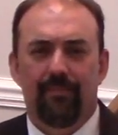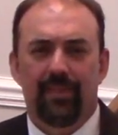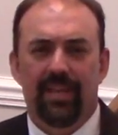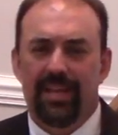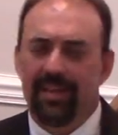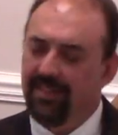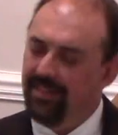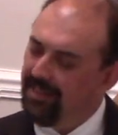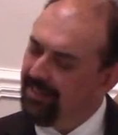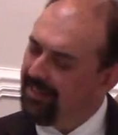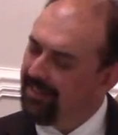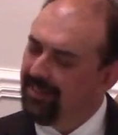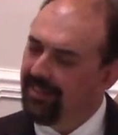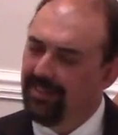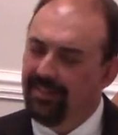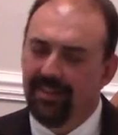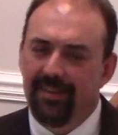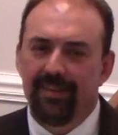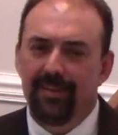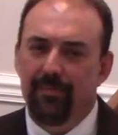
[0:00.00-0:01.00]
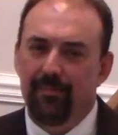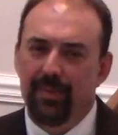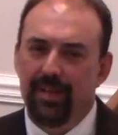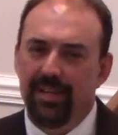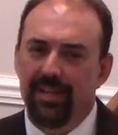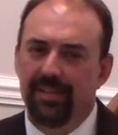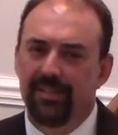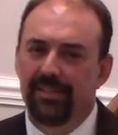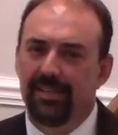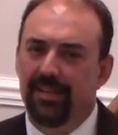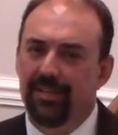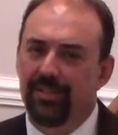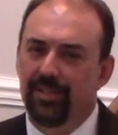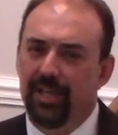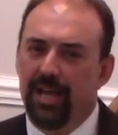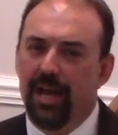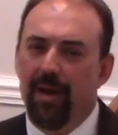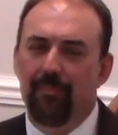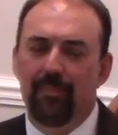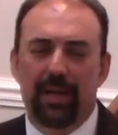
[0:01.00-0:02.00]
And the pig says,
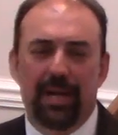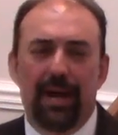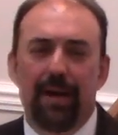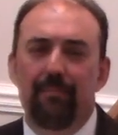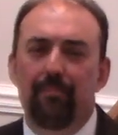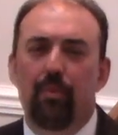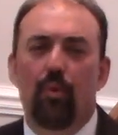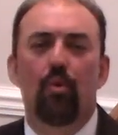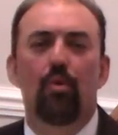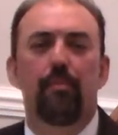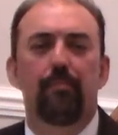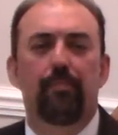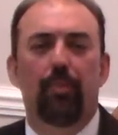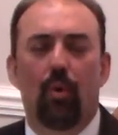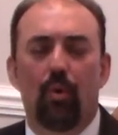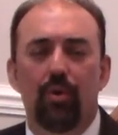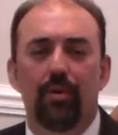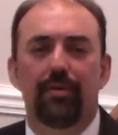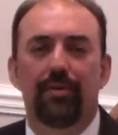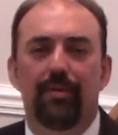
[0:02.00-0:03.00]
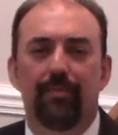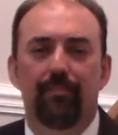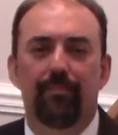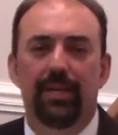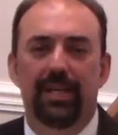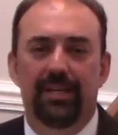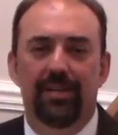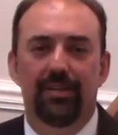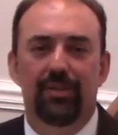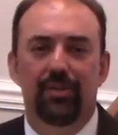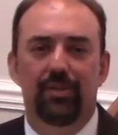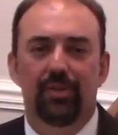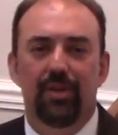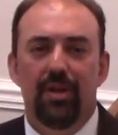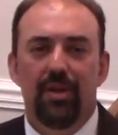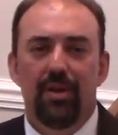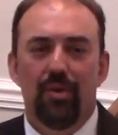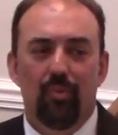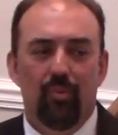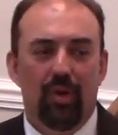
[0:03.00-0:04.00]
yeah, but I'm more important
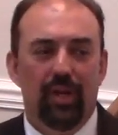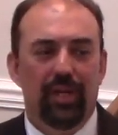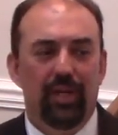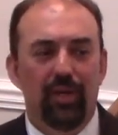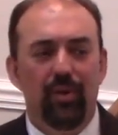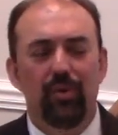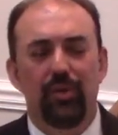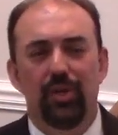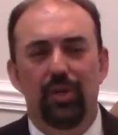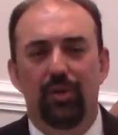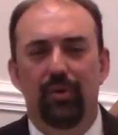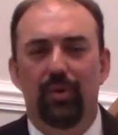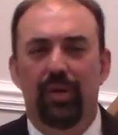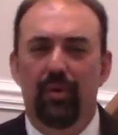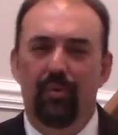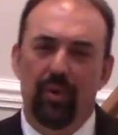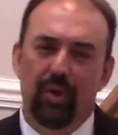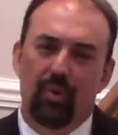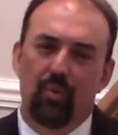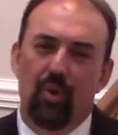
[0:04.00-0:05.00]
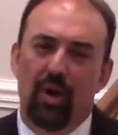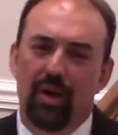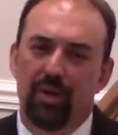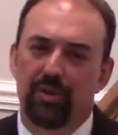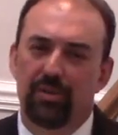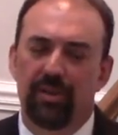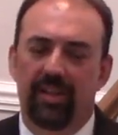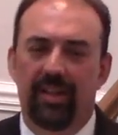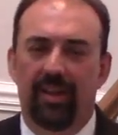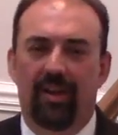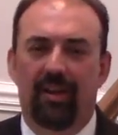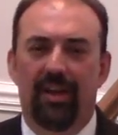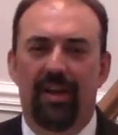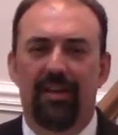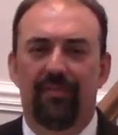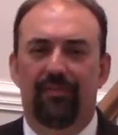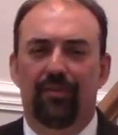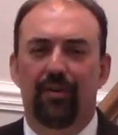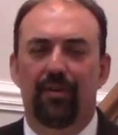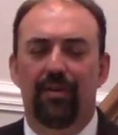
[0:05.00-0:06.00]
because what you do, it requires a little
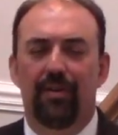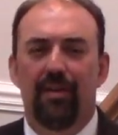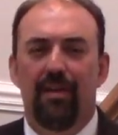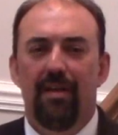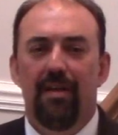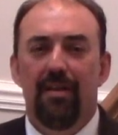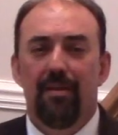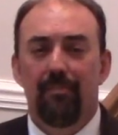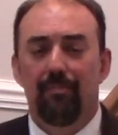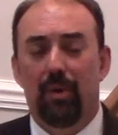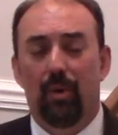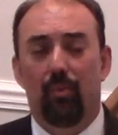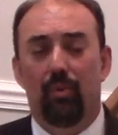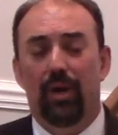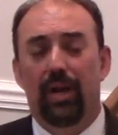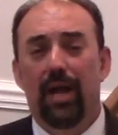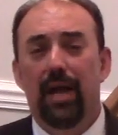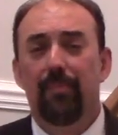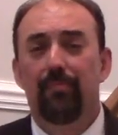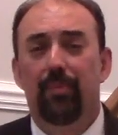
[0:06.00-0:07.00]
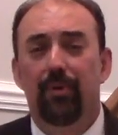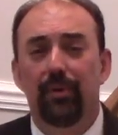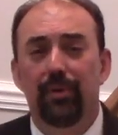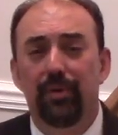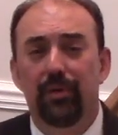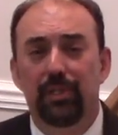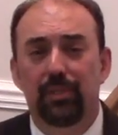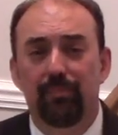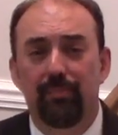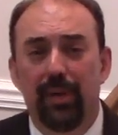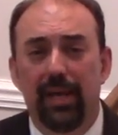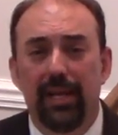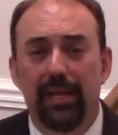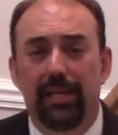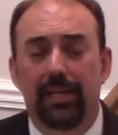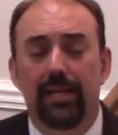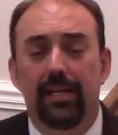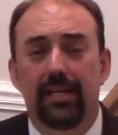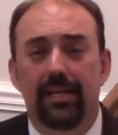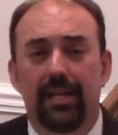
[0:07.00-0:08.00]
effort. But when I produce
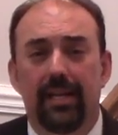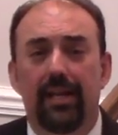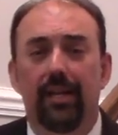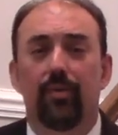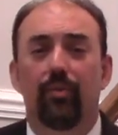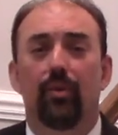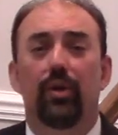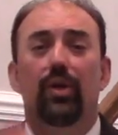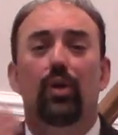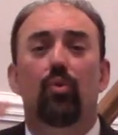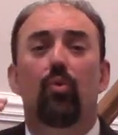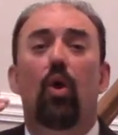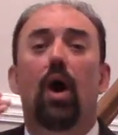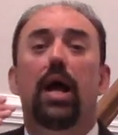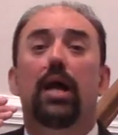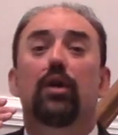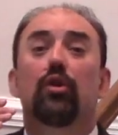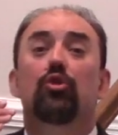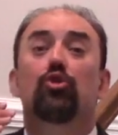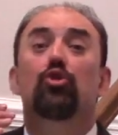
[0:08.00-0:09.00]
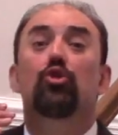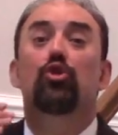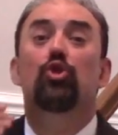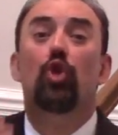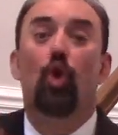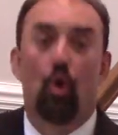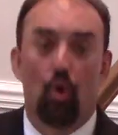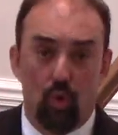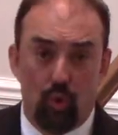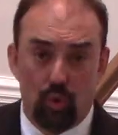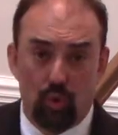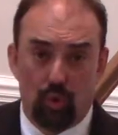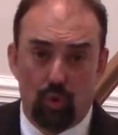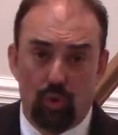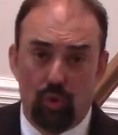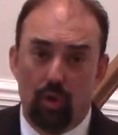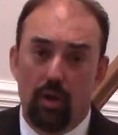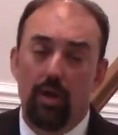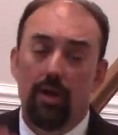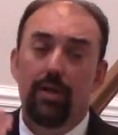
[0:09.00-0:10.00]
bacon, it requires
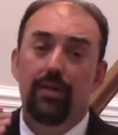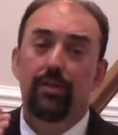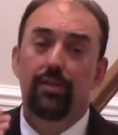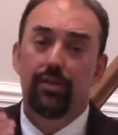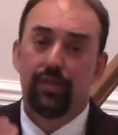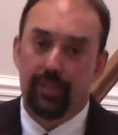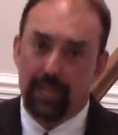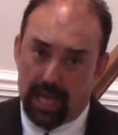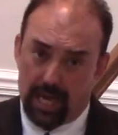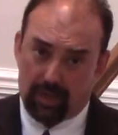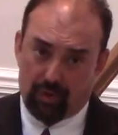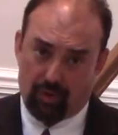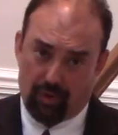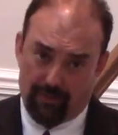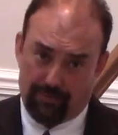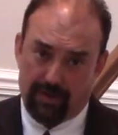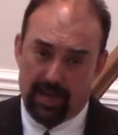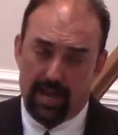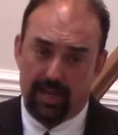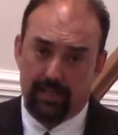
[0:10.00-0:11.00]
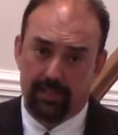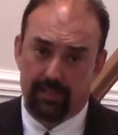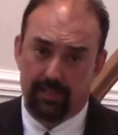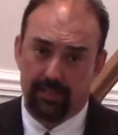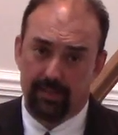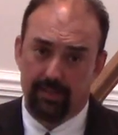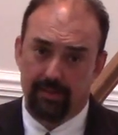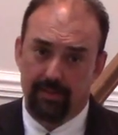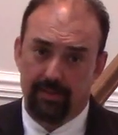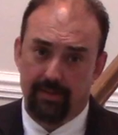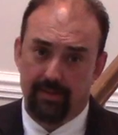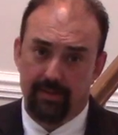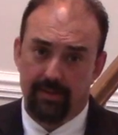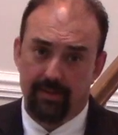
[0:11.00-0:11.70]
total sacrifice.